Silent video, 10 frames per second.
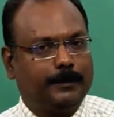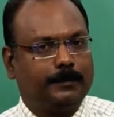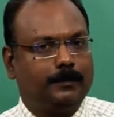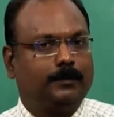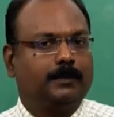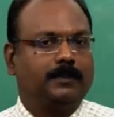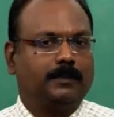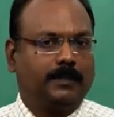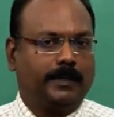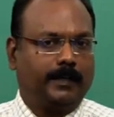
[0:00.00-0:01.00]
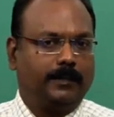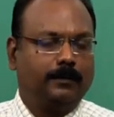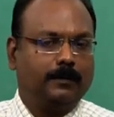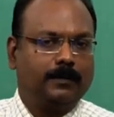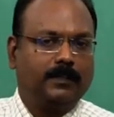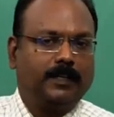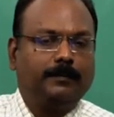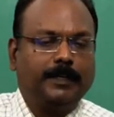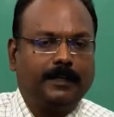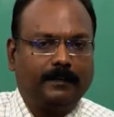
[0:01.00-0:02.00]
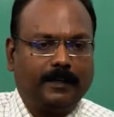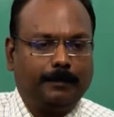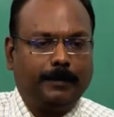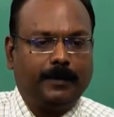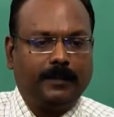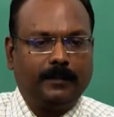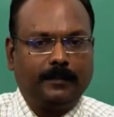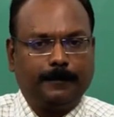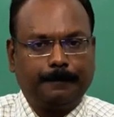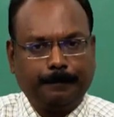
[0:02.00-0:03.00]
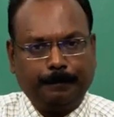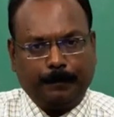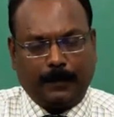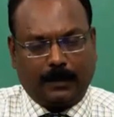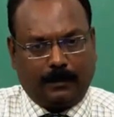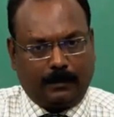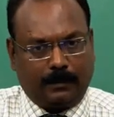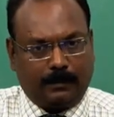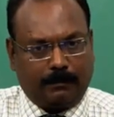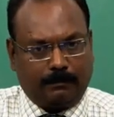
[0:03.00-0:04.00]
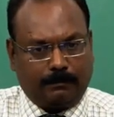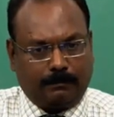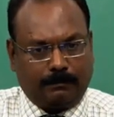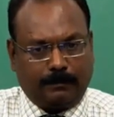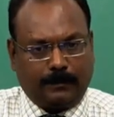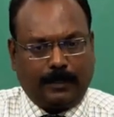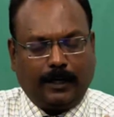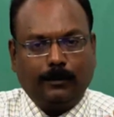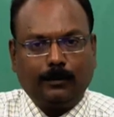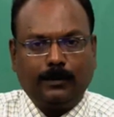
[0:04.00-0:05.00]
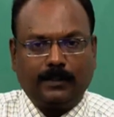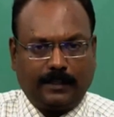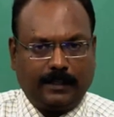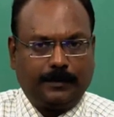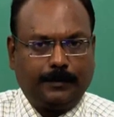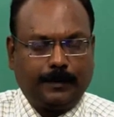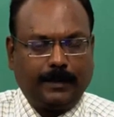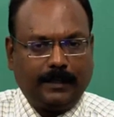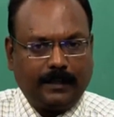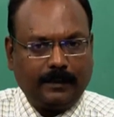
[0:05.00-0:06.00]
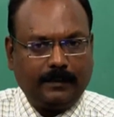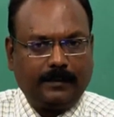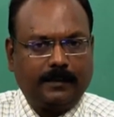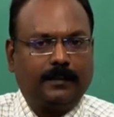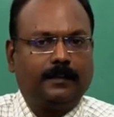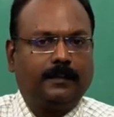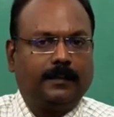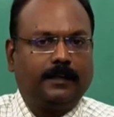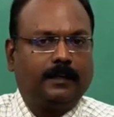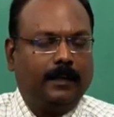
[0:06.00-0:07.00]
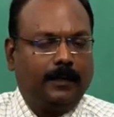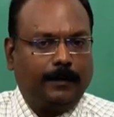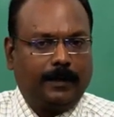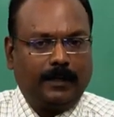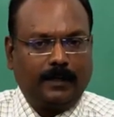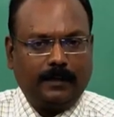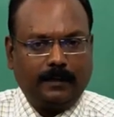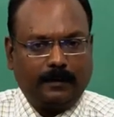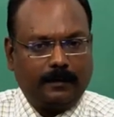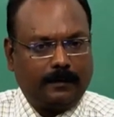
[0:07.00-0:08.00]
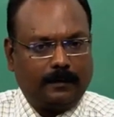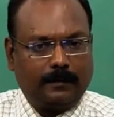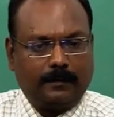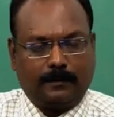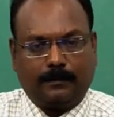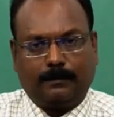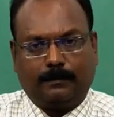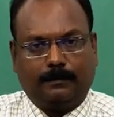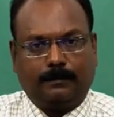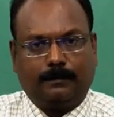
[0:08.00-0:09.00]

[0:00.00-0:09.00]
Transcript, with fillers: episodes anecdotes that might have happened in the uh, childhood stage you can tell the son like you can tell uh, uh,